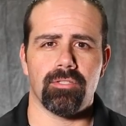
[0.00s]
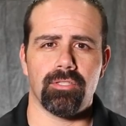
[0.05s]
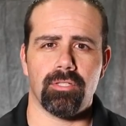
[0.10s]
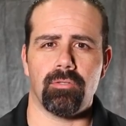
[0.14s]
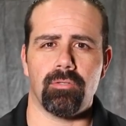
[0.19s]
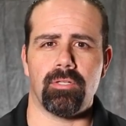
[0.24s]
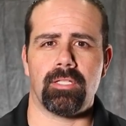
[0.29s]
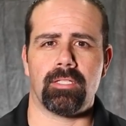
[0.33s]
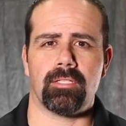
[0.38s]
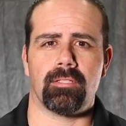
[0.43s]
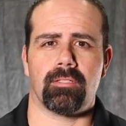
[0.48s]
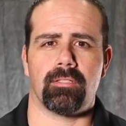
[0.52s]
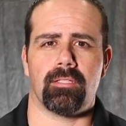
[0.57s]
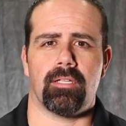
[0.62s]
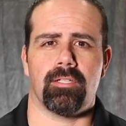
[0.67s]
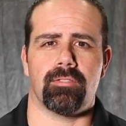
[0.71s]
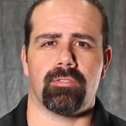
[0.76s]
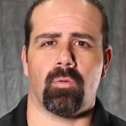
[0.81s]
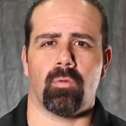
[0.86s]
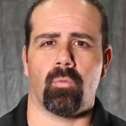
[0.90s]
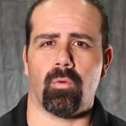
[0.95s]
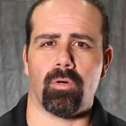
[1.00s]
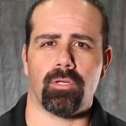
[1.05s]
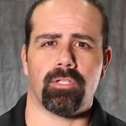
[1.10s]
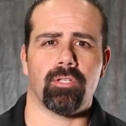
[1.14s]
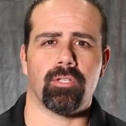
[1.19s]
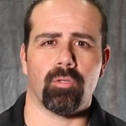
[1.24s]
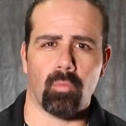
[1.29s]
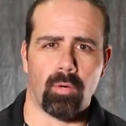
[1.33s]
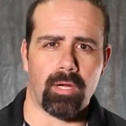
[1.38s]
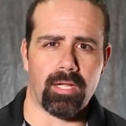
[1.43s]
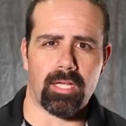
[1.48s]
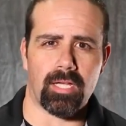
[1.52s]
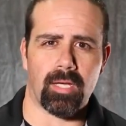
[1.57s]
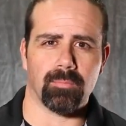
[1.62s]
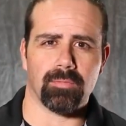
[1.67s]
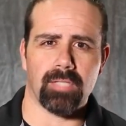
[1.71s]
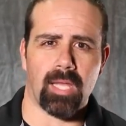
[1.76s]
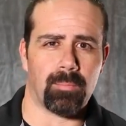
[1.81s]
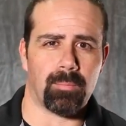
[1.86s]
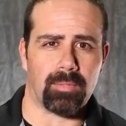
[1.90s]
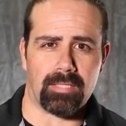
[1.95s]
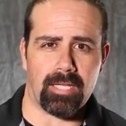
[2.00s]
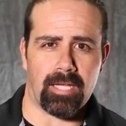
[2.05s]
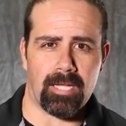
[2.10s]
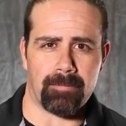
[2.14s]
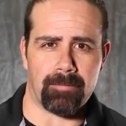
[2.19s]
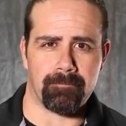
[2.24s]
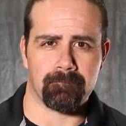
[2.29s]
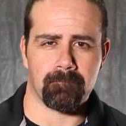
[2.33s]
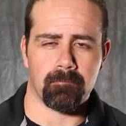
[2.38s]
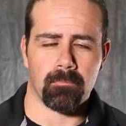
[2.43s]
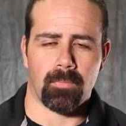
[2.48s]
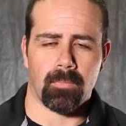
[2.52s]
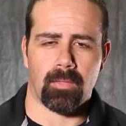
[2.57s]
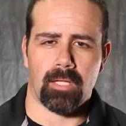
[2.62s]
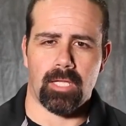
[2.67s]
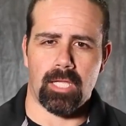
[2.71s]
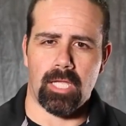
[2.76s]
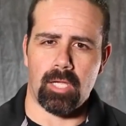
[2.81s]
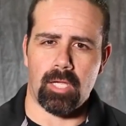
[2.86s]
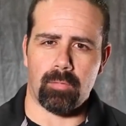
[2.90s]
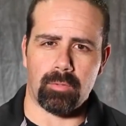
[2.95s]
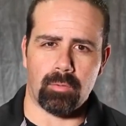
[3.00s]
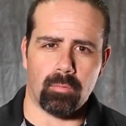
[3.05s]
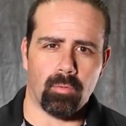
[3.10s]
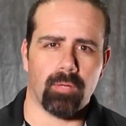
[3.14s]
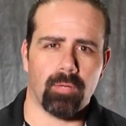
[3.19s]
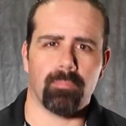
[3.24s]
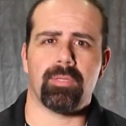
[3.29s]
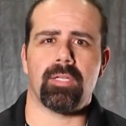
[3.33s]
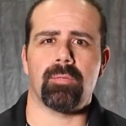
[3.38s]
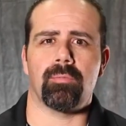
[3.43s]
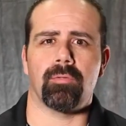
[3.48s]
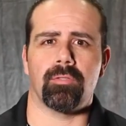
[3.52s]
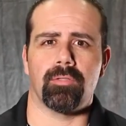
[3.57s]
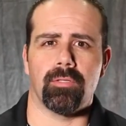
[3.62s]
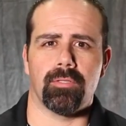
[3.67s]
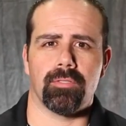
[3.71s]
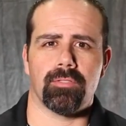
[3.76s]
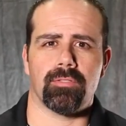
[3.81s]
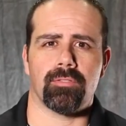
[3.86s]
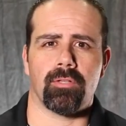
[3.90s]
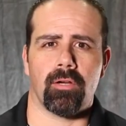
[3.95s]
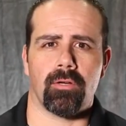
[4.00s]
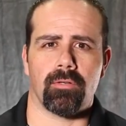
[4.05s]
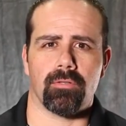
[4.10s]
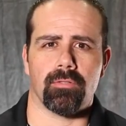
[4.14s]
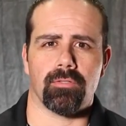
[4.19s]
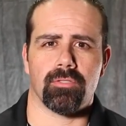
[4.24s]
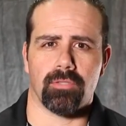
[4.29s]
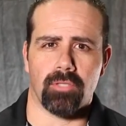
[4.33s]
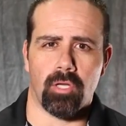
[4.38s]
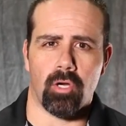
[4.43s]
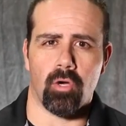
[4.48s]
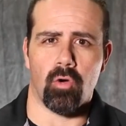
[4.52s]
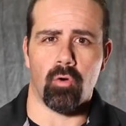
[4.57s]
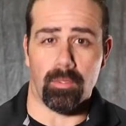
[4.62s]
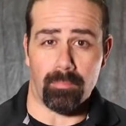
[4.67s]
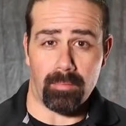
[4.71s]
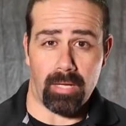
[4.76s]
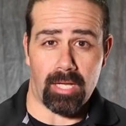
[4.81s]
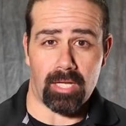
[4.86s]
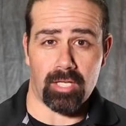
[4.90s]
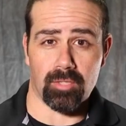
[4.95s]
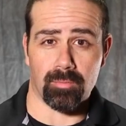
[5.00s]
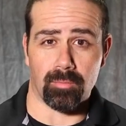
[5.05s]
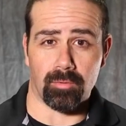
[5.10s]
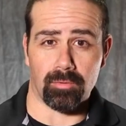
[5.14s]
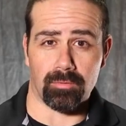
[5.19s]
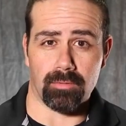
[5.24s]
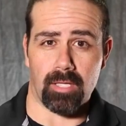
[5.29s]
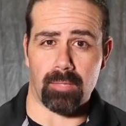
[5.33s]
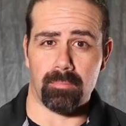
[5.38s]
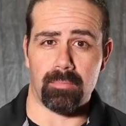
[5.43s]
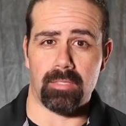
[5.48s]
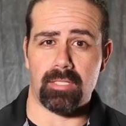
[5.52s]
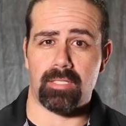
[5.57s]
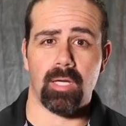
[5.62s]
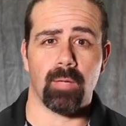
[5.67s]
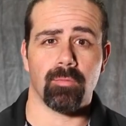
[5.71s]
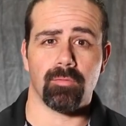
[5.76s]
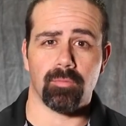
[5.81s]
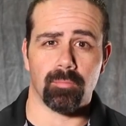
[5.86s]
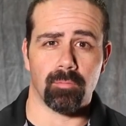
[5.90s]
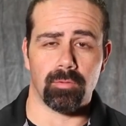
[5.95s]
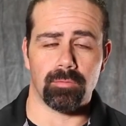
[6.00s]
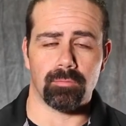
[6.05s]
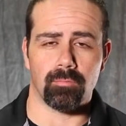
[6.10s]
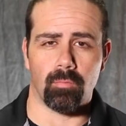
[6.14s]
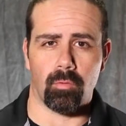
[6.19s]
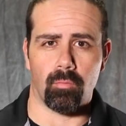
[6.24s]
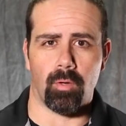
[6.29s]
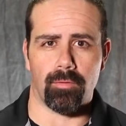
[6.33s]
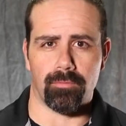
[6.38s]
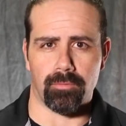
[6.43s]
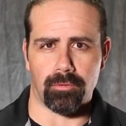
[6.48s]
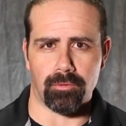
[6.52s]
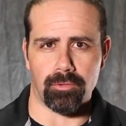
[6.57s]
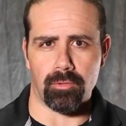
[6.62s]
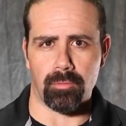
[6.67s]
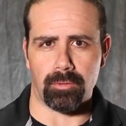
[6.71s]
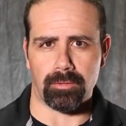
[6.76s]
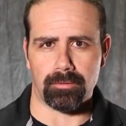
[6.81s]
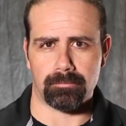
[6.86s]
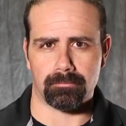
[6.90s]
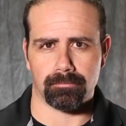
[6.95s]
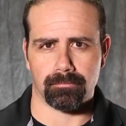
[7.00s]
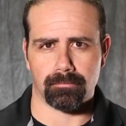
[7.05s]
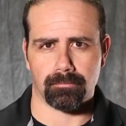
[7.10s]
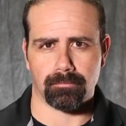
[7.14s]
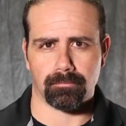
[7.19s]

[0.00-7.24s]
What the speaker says: Shooting is a work your way up type of game, and we want people to start slow and manageable and be comfortable with what they're doing.